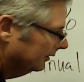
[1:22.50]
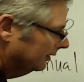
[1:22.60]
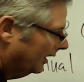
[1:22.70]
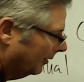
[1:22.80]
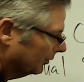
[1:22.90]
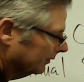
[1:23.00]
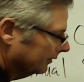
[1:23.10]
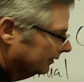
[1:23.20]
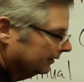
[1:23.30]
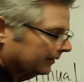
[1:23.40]
number.
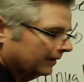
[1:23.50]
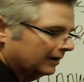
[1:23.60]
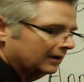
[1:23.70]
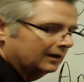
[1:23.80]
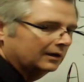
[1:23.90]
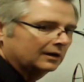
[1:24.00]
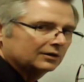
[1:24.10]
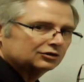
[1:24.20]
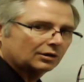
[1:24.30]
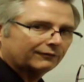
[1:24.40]

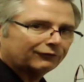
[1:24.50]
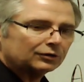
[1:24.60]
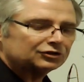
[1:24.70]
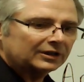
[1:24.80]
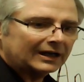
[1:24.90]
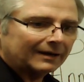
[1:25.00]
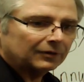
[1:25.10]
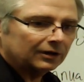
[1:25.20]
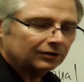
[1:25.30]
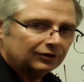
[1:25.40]
So the first thing I'm going
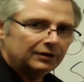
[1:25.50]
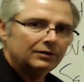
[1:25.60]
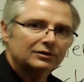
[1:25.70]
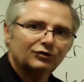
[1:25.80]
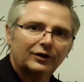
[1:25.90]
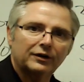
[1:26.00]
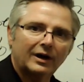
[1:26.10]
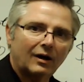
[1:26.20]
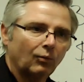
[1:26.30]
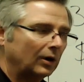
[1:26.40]
to do is figure
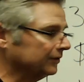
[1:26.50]
out what the